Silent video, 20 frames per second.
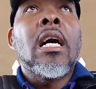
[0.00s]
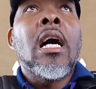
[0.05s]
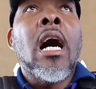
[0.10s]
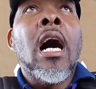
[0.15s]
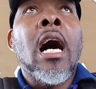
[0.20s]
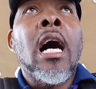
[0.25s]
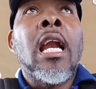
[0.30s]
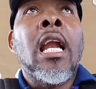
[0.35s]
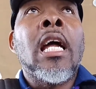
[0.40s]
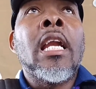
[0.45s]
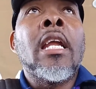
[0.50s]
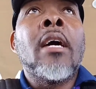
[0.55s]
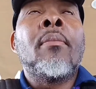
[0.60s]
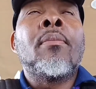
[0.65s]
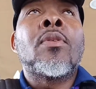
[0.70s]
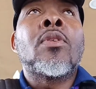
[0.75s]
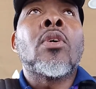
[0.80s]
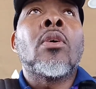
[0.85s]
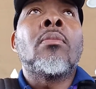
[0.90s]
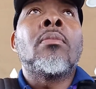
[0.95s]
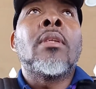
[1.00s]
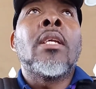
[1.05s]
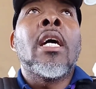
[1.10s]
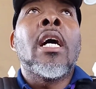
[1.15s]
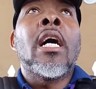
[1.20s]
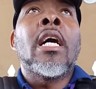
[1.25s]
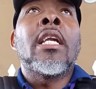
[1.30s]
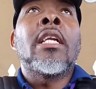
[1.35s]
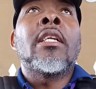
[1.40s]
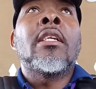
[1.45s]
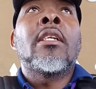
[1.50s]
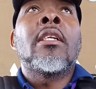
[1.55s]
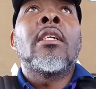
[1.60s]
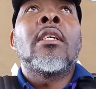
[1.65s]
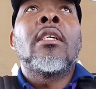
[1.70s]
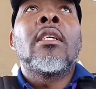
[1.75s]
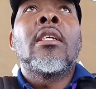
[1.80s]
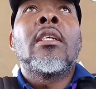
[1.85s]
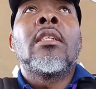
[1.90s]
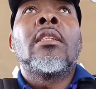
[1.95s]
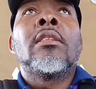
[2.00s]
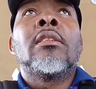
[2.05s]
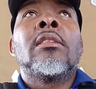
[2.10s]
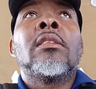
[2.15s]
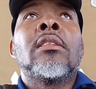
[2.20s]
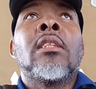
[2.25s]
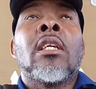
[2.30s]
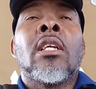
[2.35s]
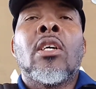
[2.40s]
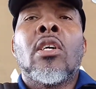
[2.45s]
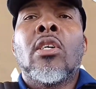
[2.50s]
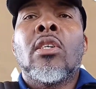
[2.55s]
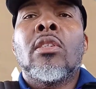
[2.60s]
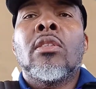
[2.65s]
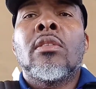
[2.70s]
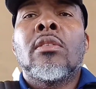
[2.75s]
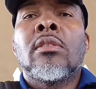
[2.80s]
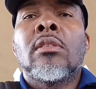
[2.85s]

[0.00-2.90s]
all of them something there and you know